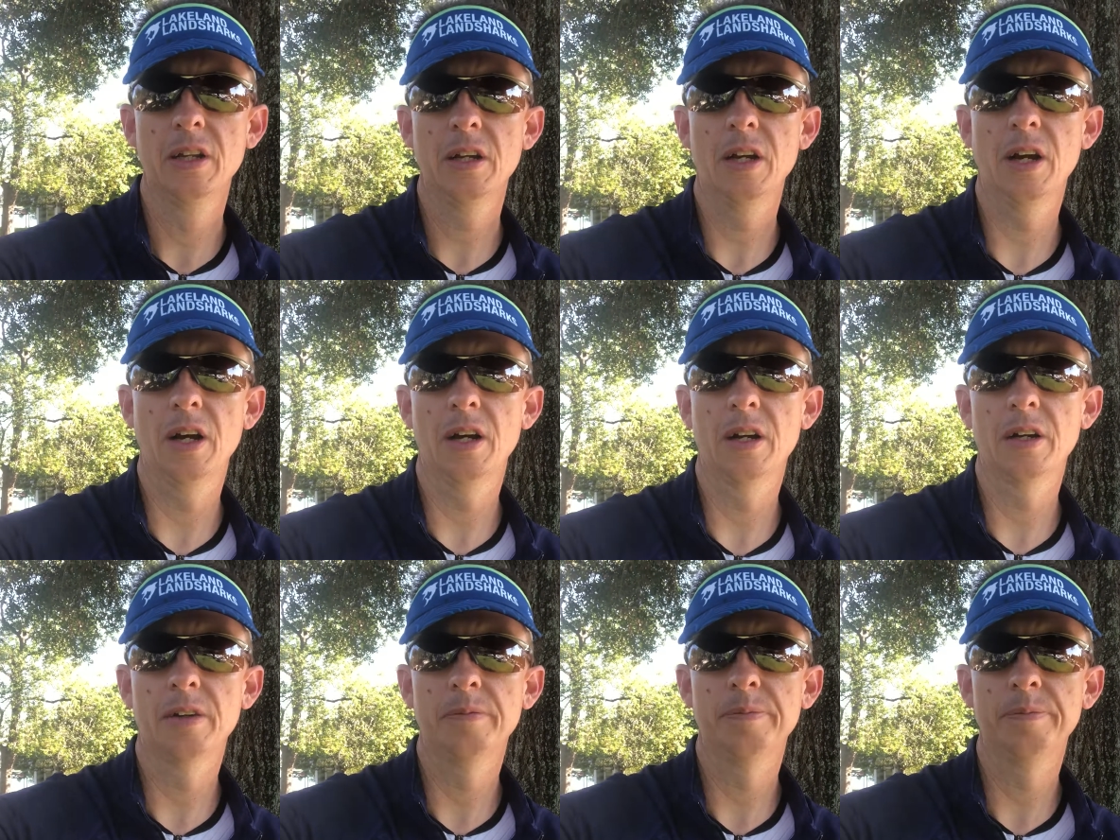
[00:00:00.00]

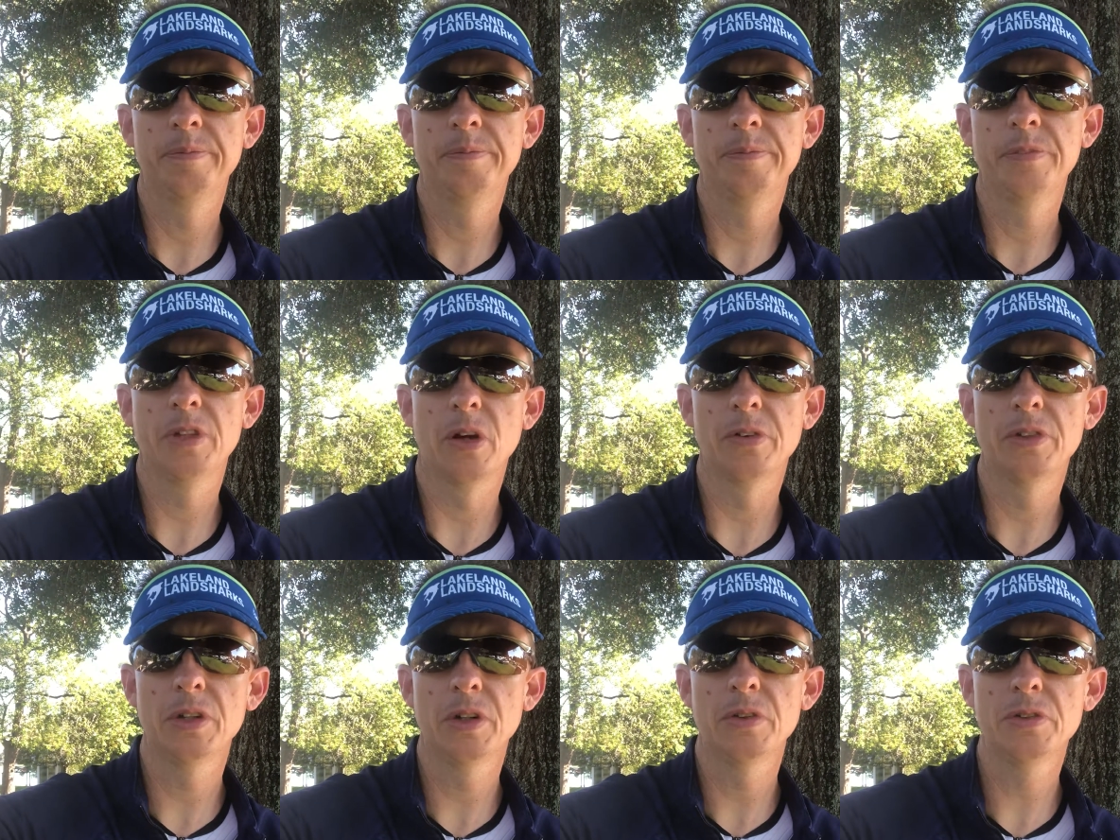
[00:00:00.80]
Um, talk
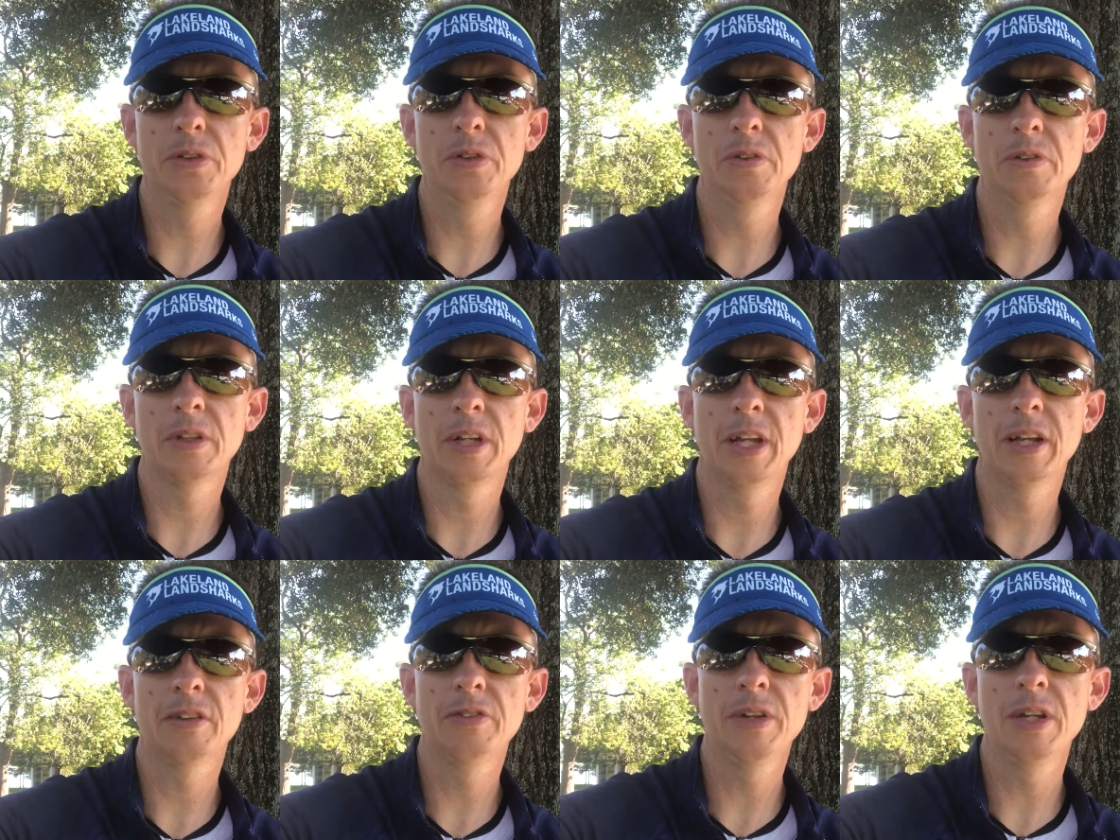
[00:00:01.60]
to y'all soon in the
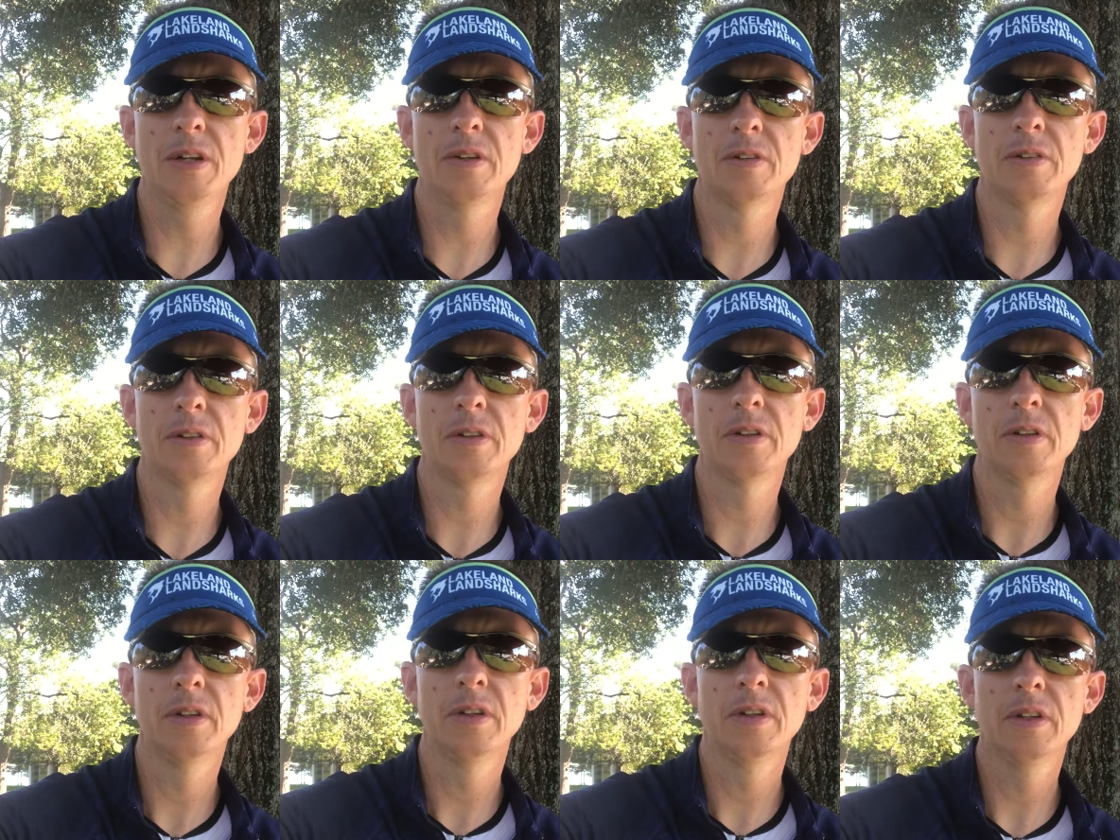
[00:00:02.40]
next video.
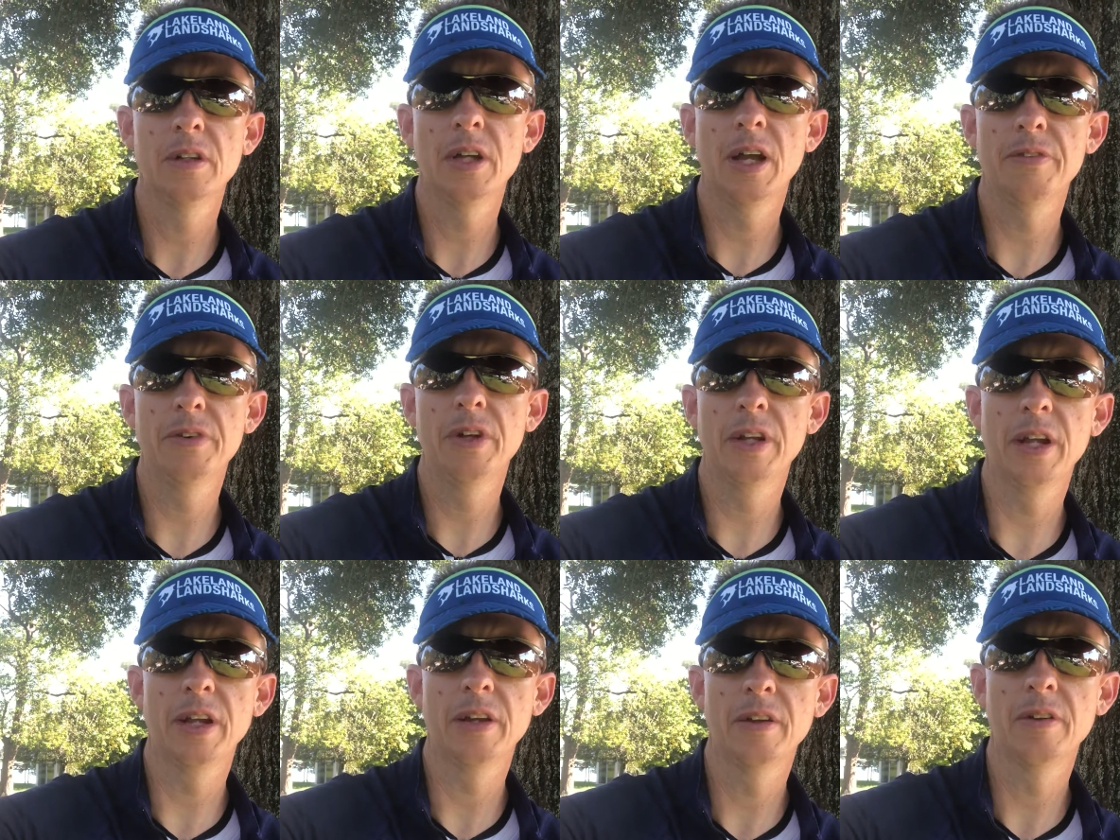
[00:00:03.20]
Have a good
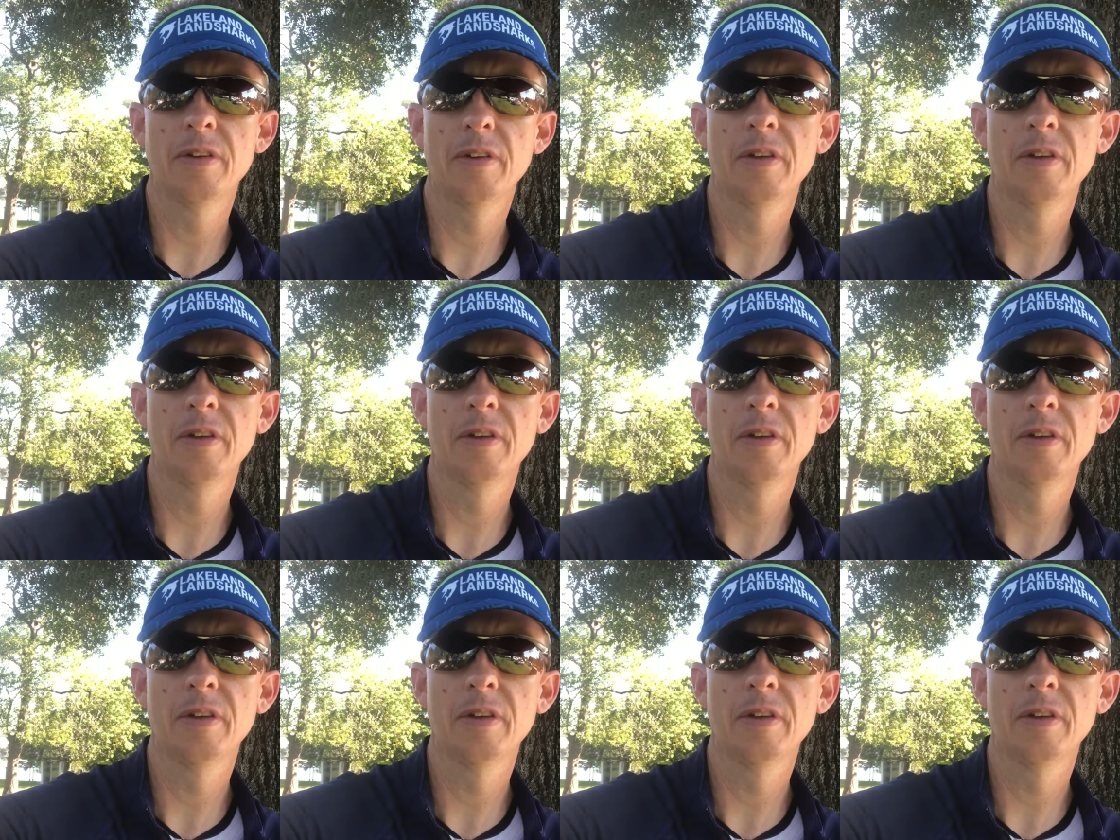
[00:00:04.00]
day.